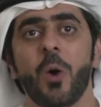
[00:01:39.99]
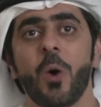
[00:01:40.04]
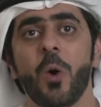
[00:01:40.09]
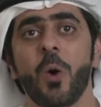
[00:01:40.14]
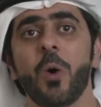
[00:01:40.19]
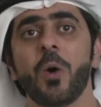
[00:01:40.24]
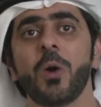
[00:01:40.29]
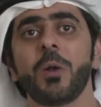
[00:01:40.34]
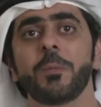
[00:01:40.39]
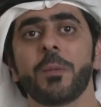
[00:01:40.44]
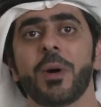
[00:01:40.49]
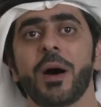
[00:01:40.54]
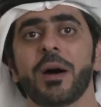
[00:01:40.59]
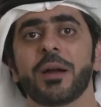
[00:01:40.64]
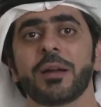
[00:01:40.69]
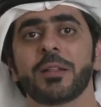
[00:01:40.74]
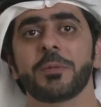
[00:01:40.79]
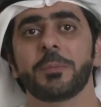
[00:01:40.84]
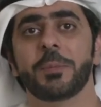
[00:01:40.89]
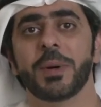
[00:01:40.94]

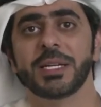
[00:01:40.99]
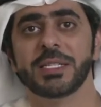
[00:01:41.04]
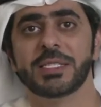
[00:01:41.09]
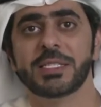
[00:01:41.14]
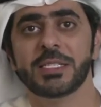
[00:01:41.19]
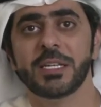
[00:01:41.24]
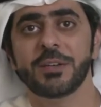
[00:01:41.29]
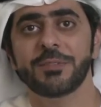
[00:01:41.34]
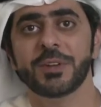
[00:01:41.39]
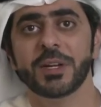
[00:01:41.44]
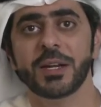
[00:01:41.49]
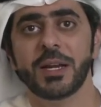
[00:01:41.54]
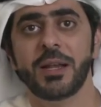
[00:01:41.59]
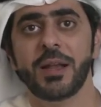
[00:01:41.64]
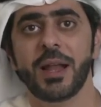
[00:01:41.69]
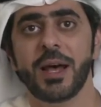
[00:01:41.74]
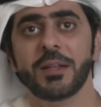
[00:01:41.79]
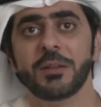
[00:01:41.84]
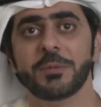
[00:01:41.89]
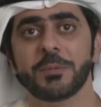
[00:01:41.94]
hallmarked by several
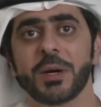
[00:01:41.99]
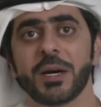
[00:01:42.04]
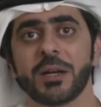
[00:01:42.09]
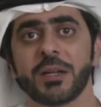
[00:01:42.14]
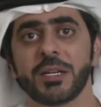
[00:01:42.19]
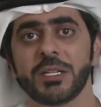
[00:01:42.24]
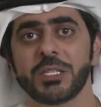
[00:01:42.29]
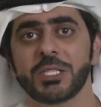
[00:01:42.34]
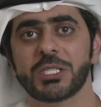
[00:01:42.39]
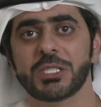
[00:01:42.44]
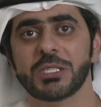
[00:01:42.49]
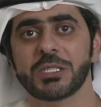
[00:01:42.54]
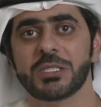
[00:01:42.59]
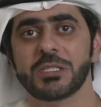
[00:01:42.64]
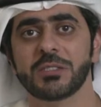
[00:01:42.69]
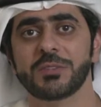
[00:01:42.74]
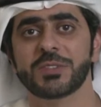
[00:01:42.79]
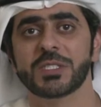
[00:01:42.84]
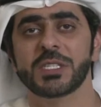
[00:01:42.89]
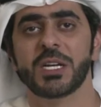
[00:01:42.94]
landmark
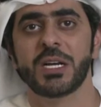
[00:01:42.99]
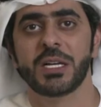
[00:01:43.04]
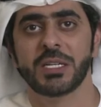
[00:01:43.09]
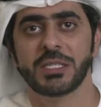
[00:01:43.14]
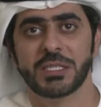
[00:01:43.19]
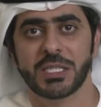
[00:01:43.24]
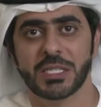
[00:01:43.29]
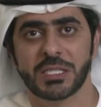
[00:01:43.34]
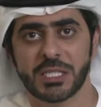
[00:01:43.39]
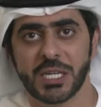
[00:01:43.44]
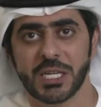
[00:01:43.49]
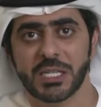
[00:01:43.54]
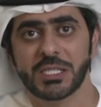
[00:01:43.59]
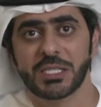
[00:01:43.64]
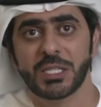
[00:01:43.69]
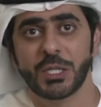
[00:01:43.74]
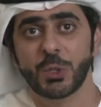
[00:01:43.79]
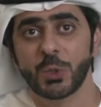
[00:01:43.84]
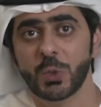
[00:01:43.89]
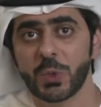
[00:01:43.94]
initiatives such as
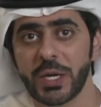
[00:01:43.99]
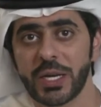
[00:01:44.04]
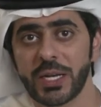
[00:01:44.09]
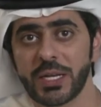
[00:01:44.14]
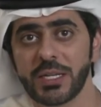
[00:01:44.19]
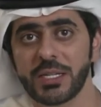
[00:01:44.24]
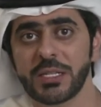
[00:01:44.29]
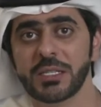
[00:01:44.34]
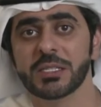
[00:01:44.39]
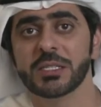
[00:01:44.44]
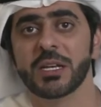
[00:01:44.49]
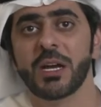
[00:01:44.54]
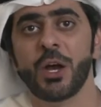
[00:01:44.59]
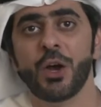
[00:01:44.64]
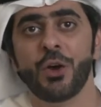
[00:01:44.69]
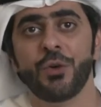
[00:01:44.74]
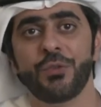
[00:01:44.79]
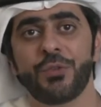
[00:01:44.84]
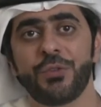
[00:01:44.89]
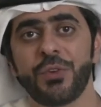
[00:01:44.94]
the UAE's
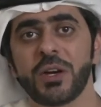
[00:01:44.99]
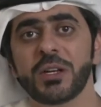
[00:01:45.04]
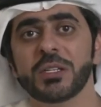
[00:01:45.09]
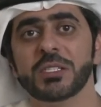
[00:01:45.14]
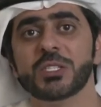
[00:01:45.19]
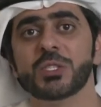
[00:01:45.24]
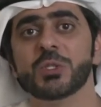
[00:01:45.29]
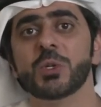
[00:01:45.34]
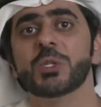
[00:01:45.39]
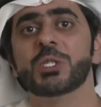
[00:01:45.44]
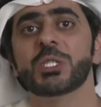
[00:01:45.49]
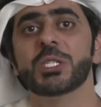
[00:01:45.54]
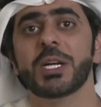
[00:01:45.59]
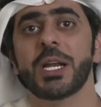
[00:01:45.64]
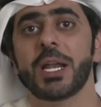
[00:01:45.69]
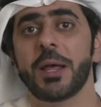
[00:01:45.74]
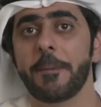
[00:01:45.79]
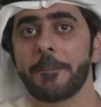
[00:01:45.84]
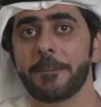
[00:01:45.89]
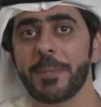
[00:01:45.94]
first social
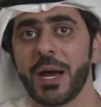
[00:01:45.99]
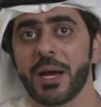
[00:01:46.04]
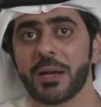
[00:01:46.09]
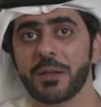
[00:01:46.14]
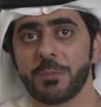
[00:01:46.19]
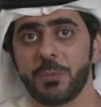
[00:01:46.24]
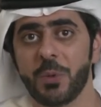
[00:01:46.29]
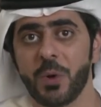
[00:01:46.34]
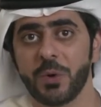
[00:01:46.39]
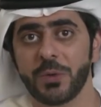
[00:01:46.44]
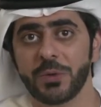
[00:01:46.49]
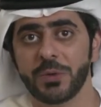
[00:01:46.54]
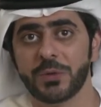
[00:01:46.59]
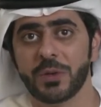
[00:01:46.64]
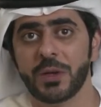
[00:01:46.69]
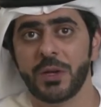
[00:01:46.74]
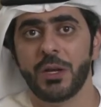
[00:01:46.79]
impact bond,